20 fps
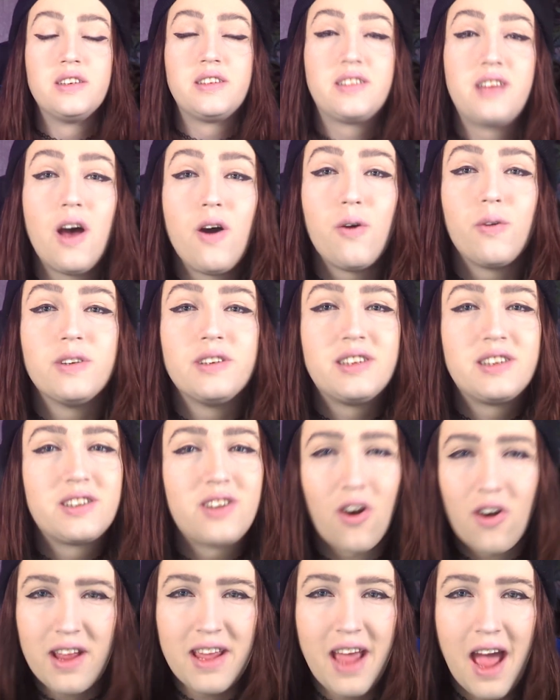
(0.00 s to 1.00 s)
So
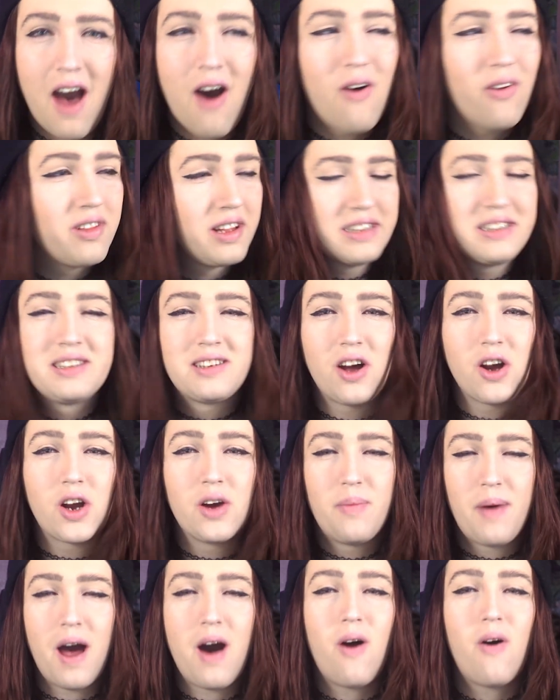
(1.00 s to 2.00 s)
starting out, let's talk
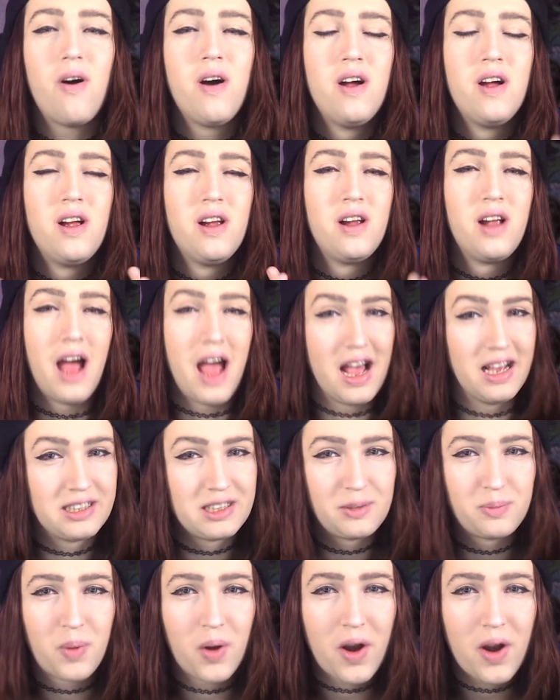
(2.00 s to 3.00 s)
about
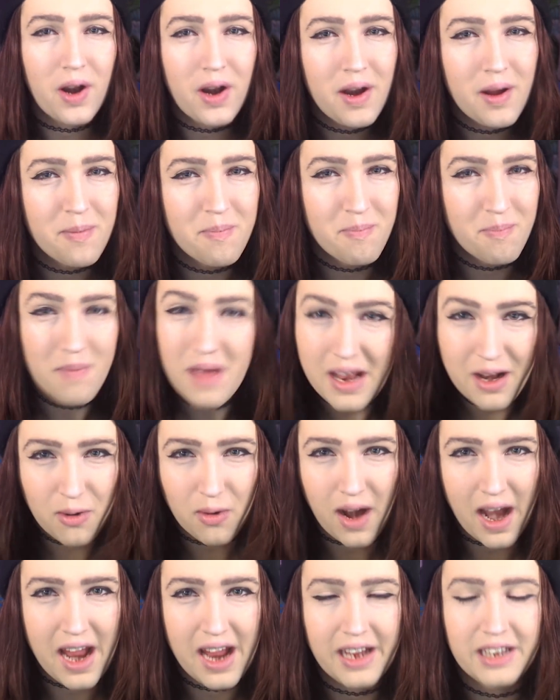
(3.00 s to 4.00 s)
Esper
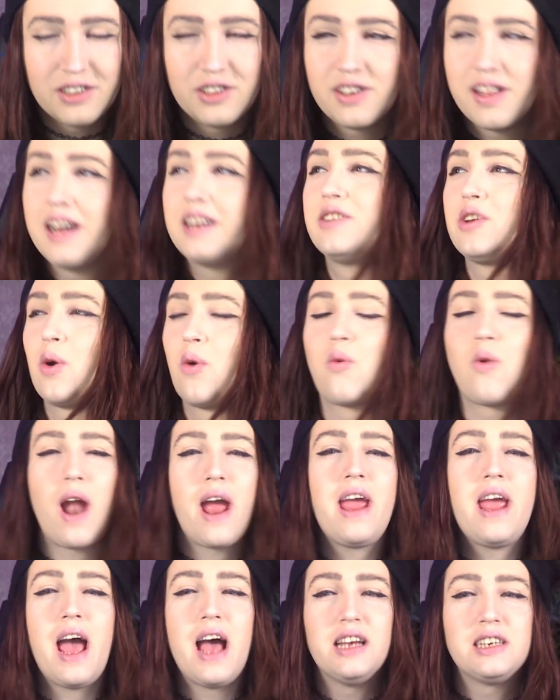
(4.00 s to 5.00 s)
Midrange. That's
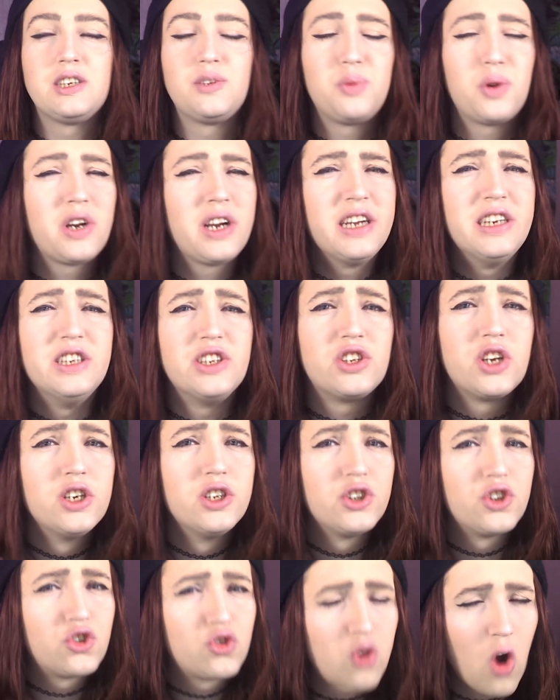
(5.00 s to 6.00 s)
right, Esper is
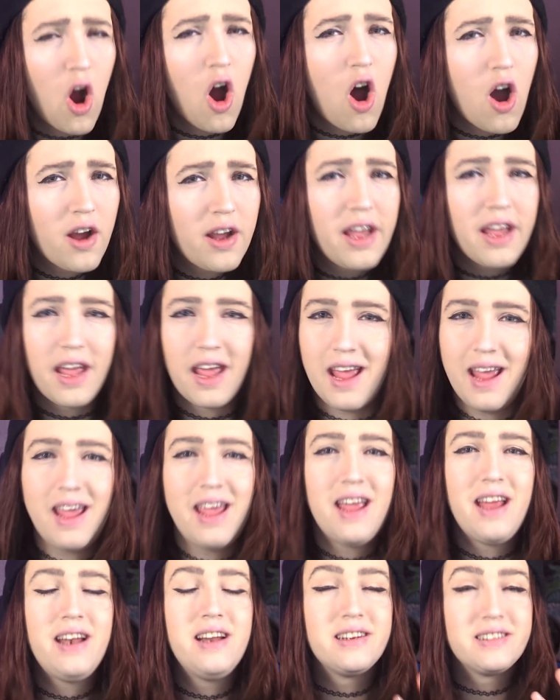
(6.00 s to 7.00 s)
strong
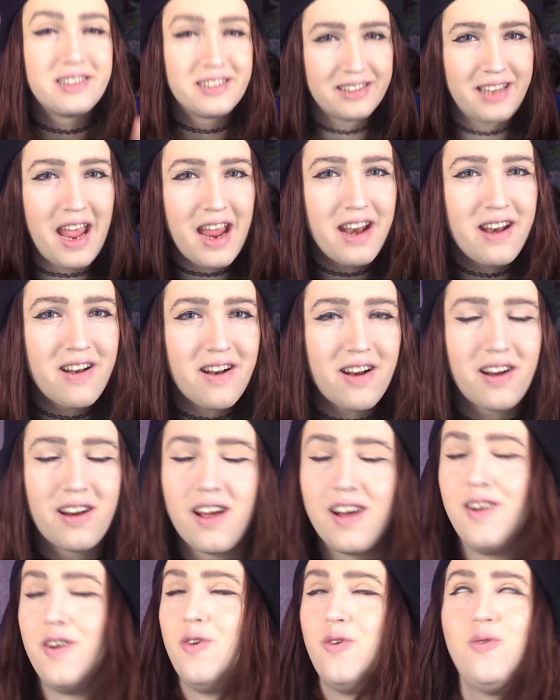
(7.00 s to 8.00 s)
in Standard.
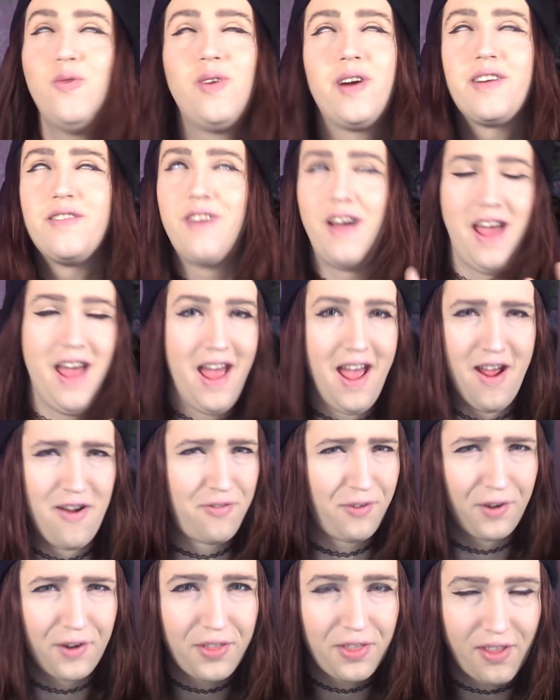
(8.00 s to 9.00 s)
Who would have
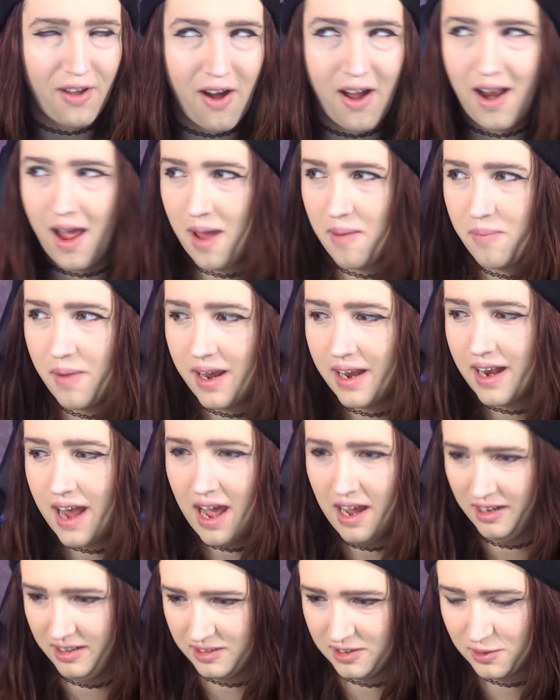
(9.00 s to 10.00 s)
ever thought? I
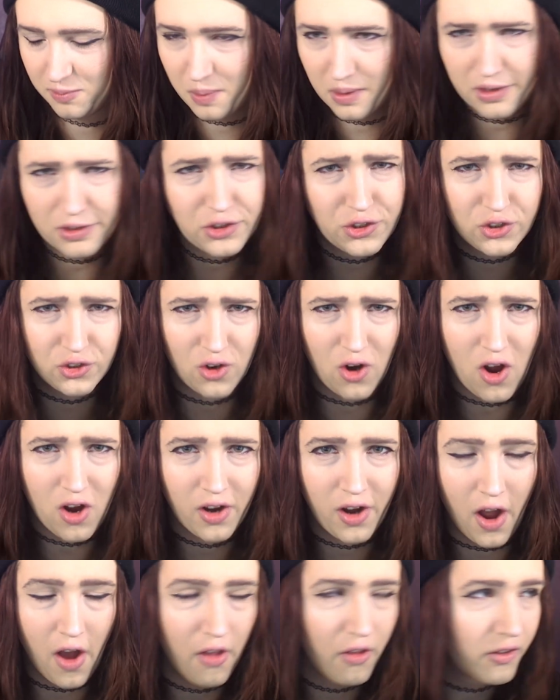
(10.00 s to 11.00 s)
mean, Esper,
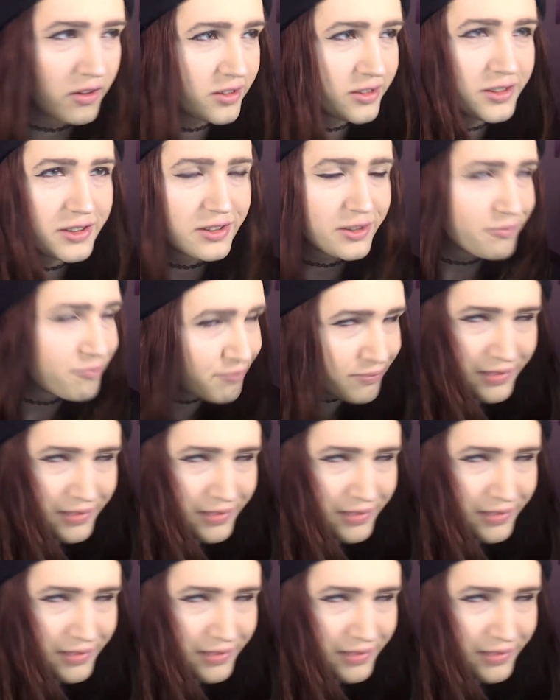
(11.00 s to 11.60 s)
strong colors.